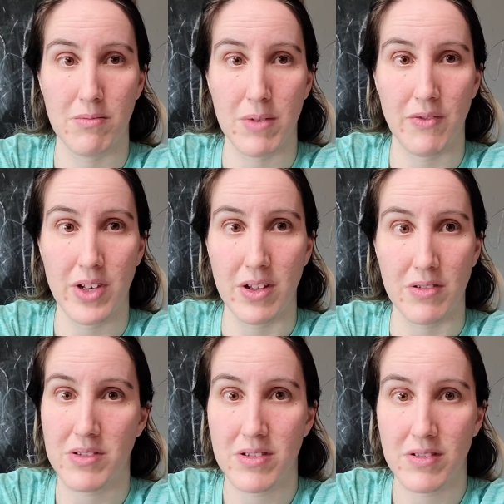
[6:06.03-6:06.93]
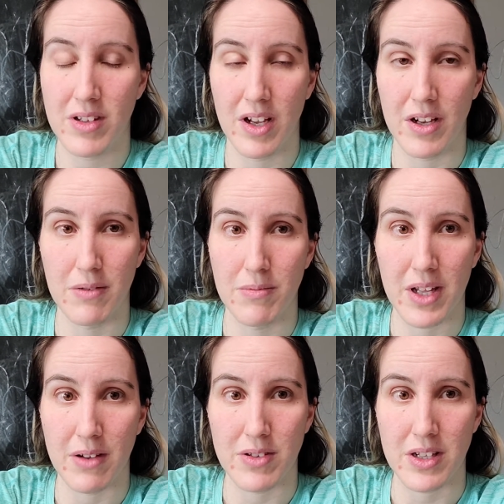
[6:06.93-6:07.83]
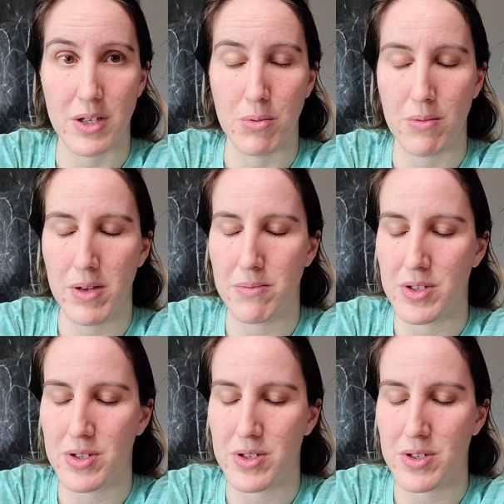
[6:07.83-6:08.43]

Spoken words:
my videos that I was allowed to put them up.